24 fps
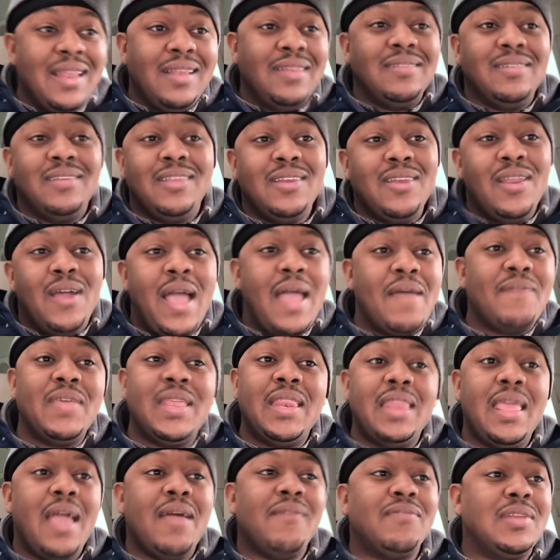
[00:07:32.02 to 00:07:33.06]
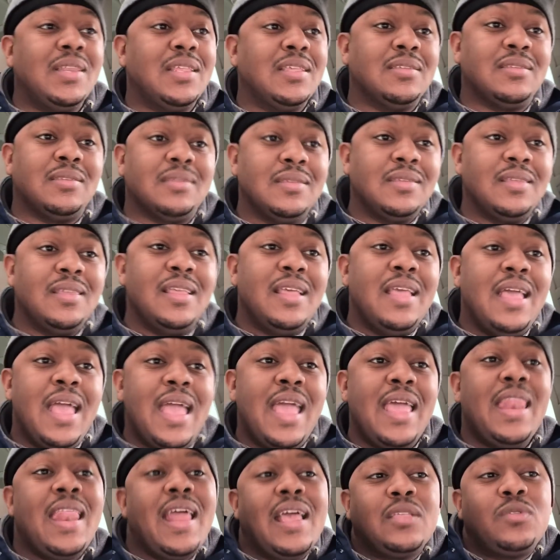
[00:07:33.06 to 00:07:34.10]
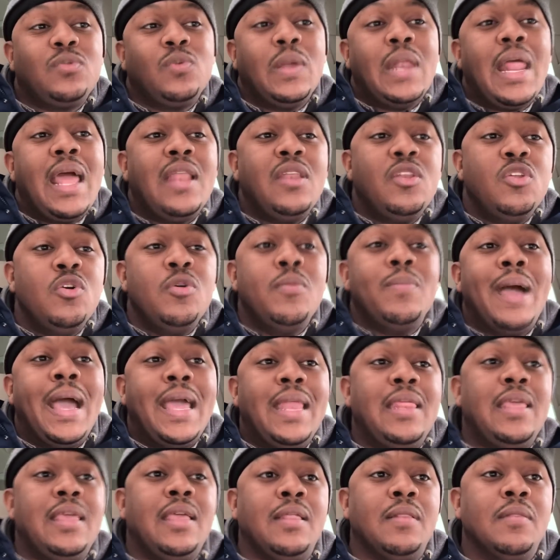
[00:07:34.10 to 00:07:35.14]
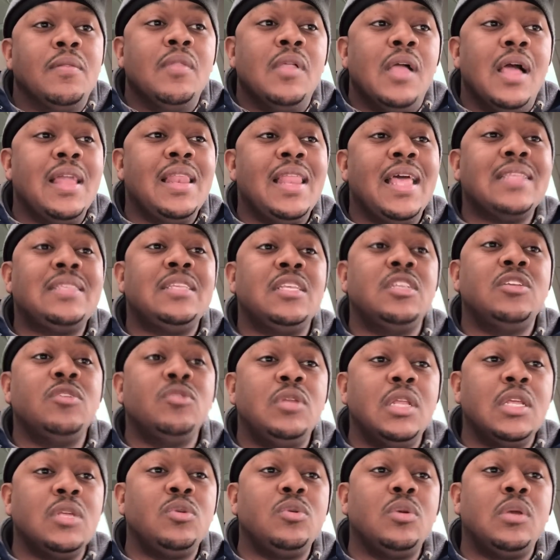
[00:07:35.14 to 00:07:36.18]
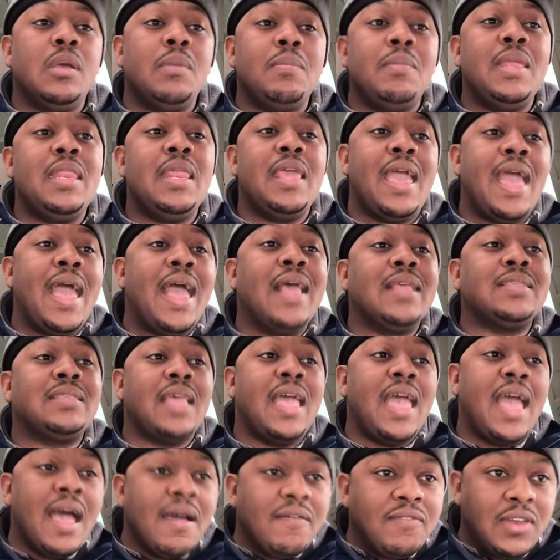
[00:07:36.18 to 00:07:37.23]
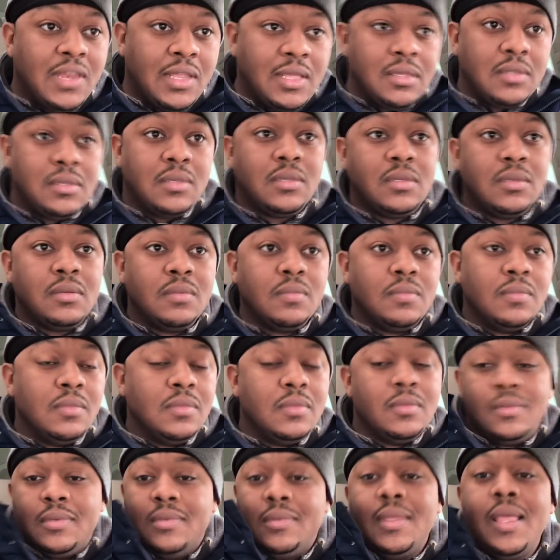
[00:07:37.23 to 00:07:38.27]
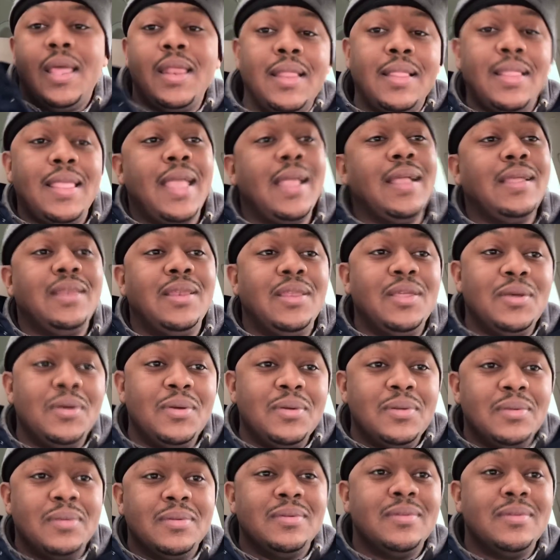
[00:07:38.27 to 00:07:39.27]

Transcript: you don't have any evidence. And that's what I knew by then. Unless the judicial committee has evidence, nothing they can do